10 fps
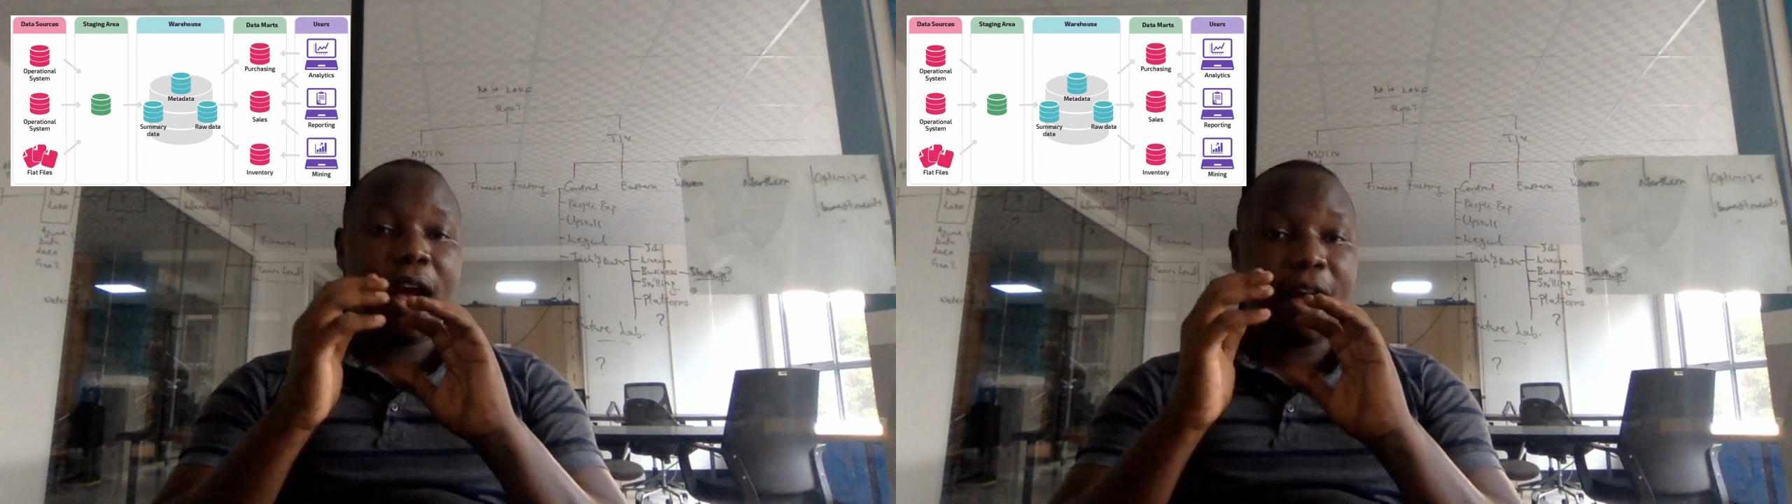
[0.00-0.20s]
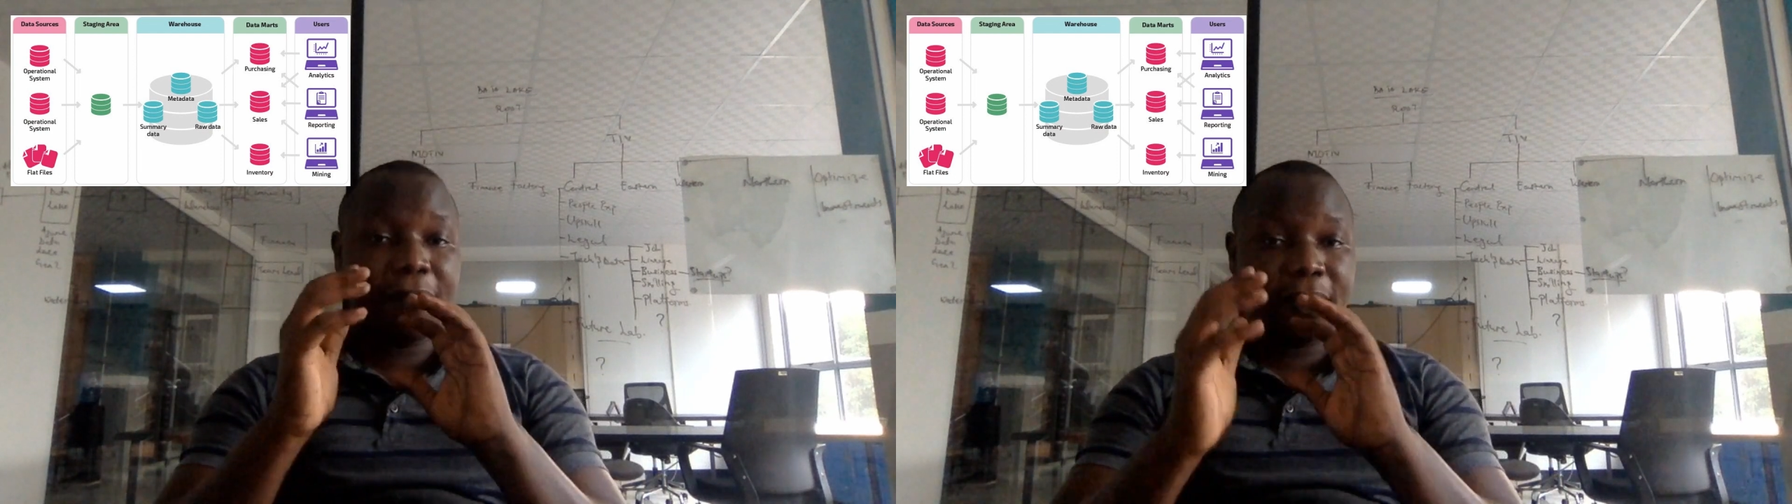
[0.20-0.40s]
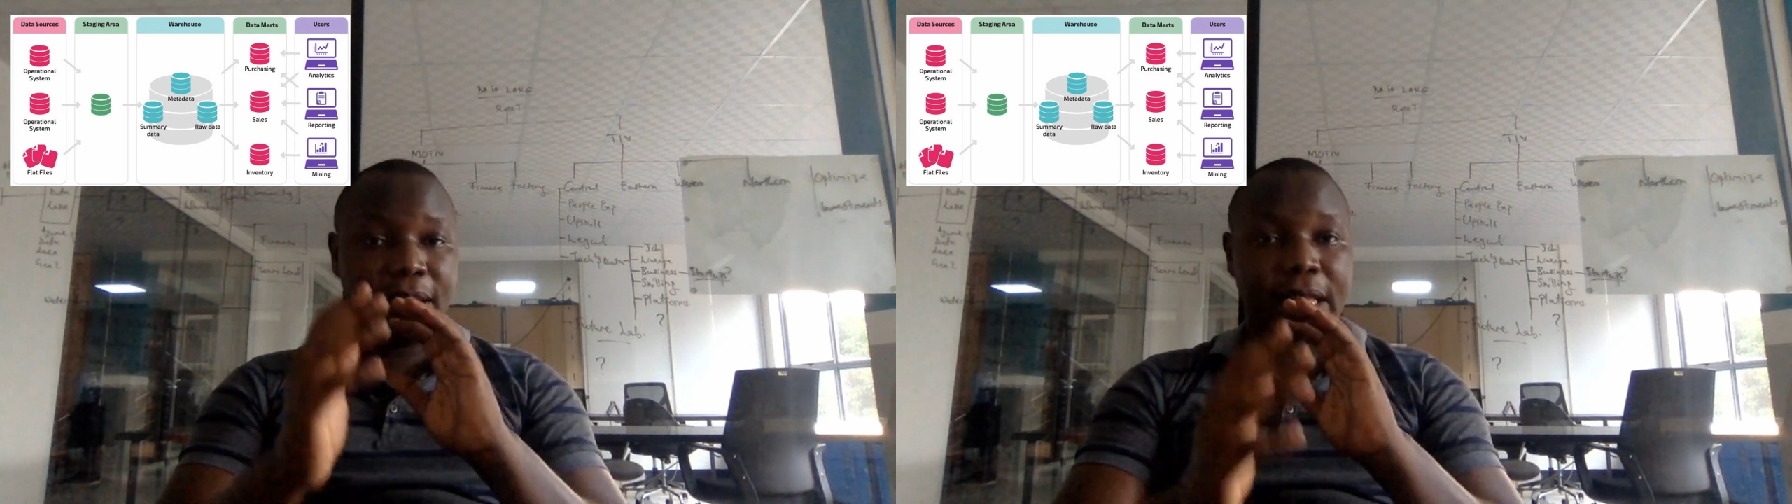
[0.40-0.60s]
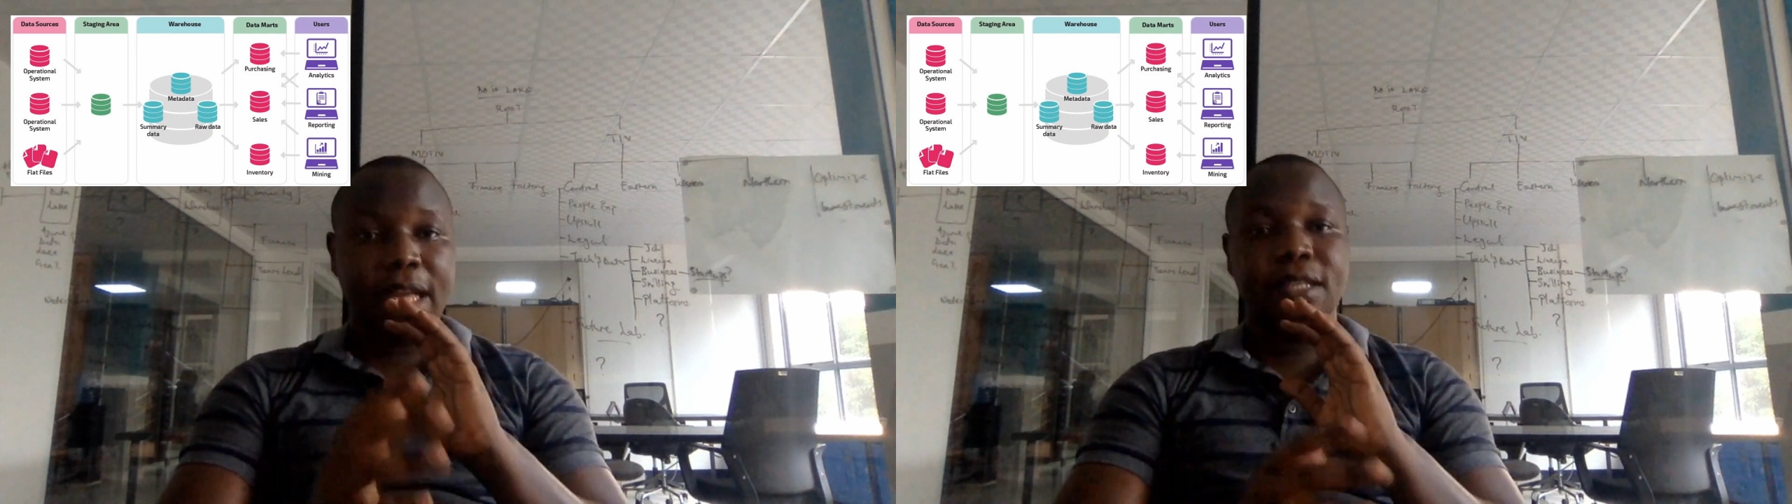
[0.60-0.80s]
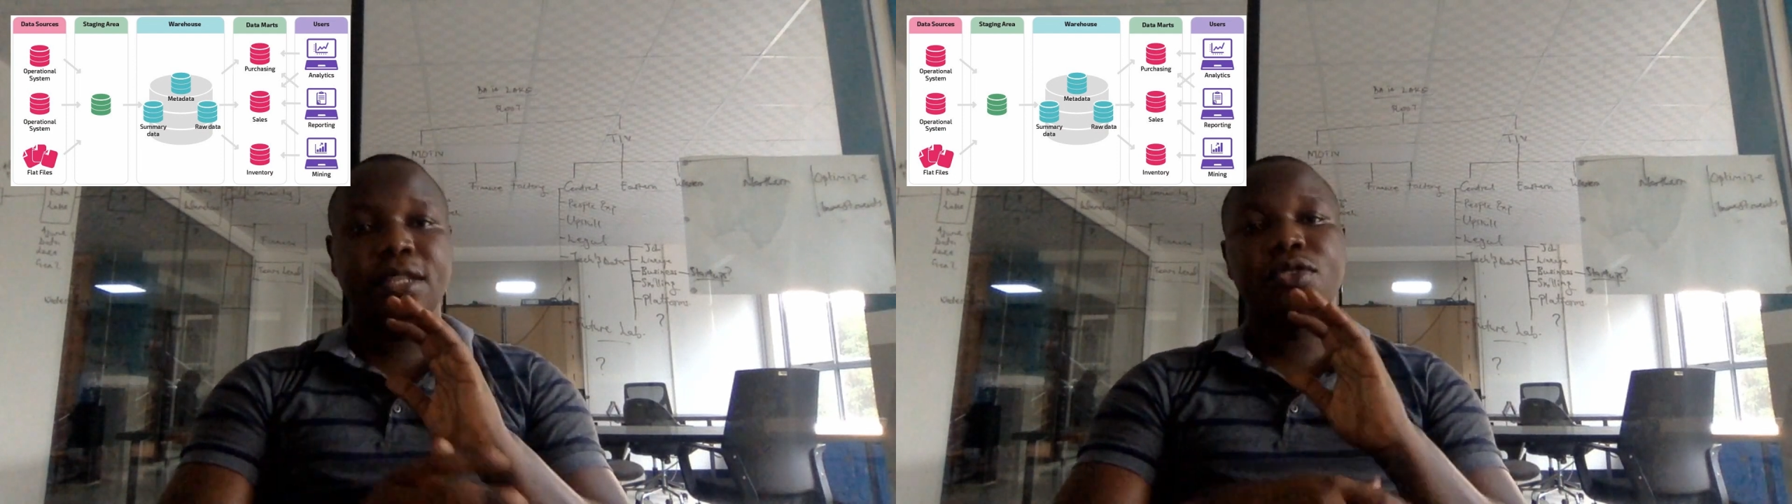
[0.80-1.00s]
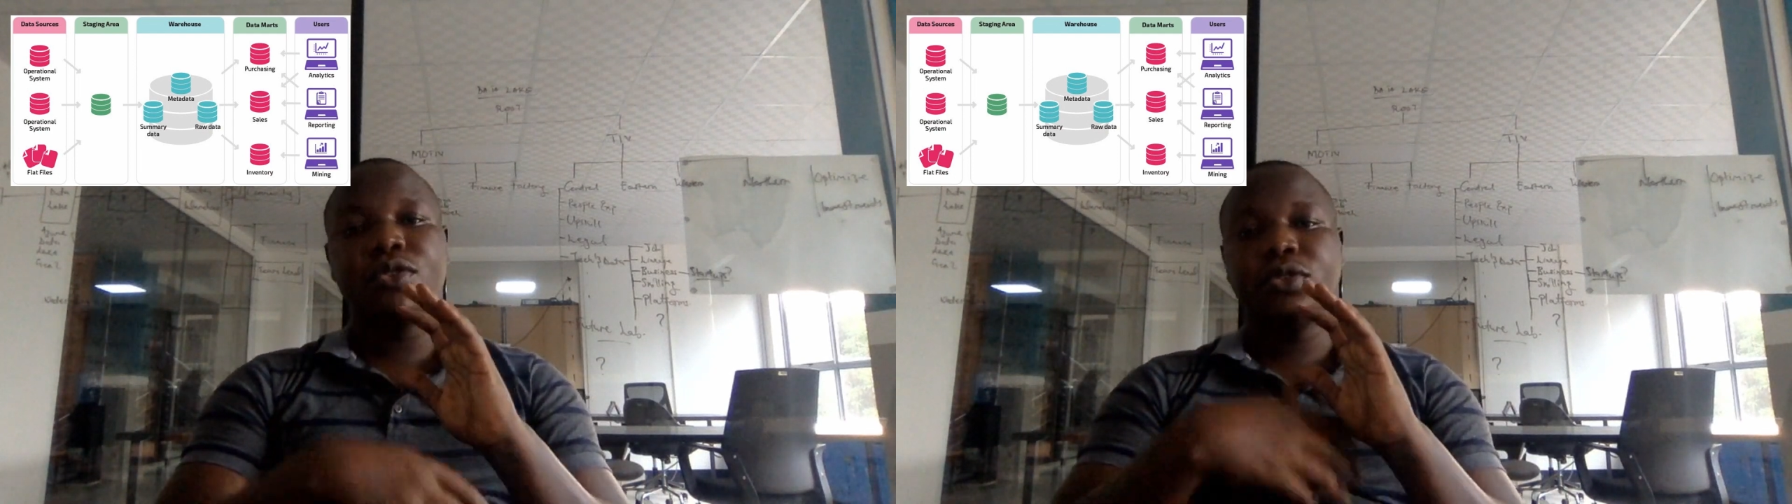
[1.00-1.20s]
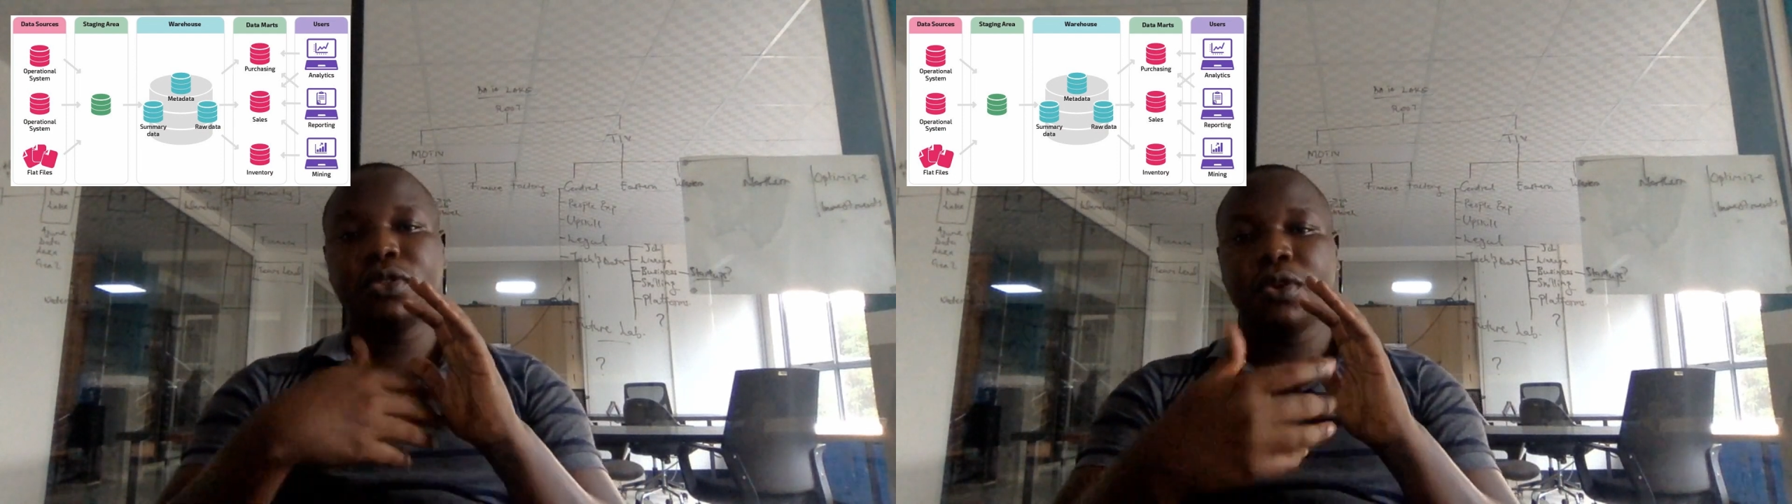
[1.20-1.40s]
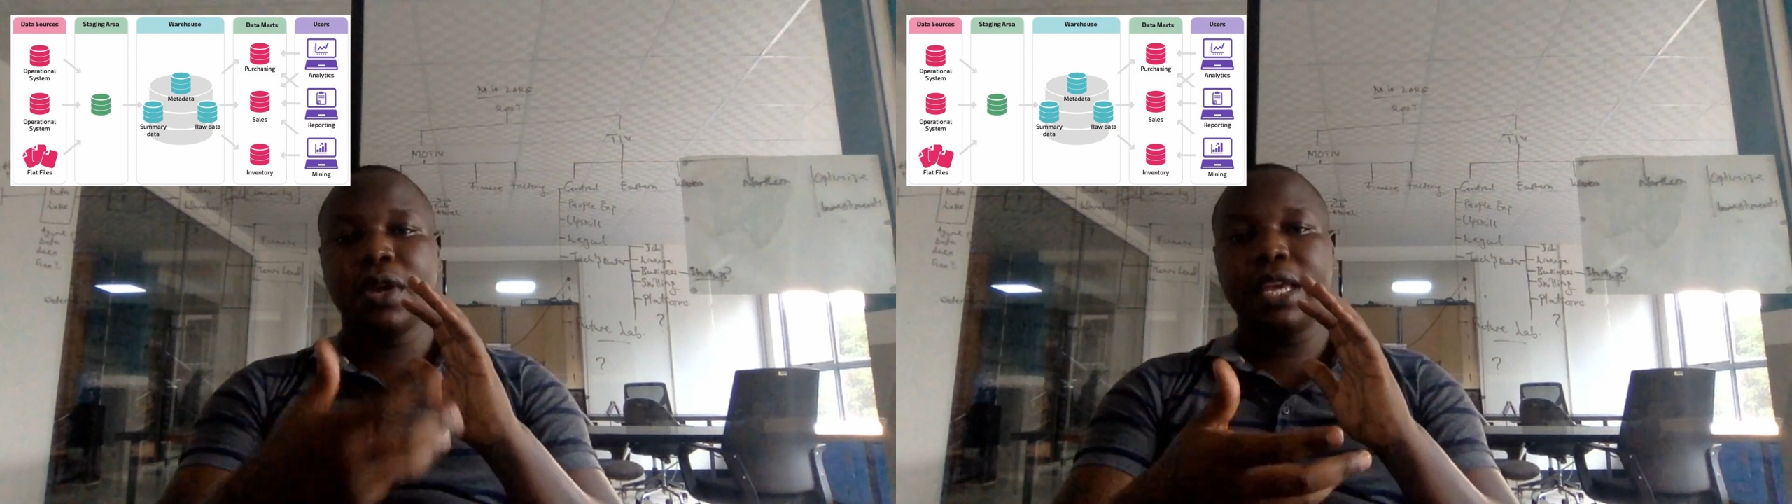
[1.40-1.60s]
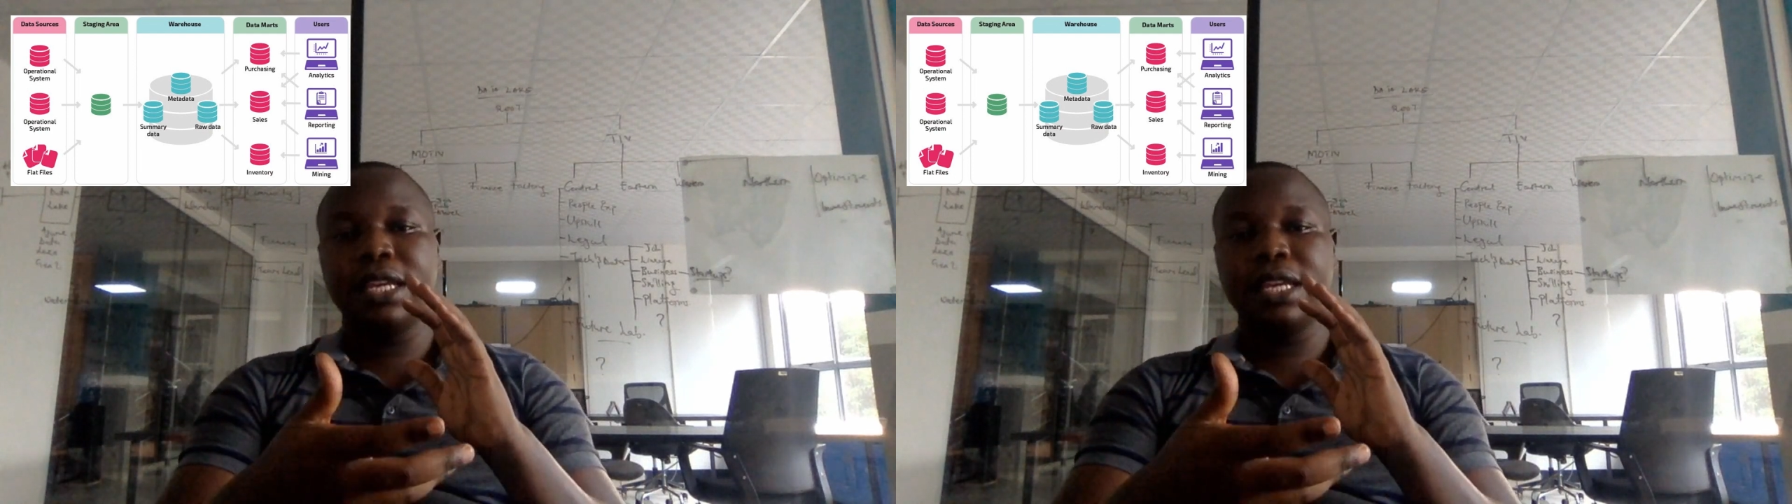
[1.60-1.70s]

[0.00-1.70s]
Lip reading: After that, you store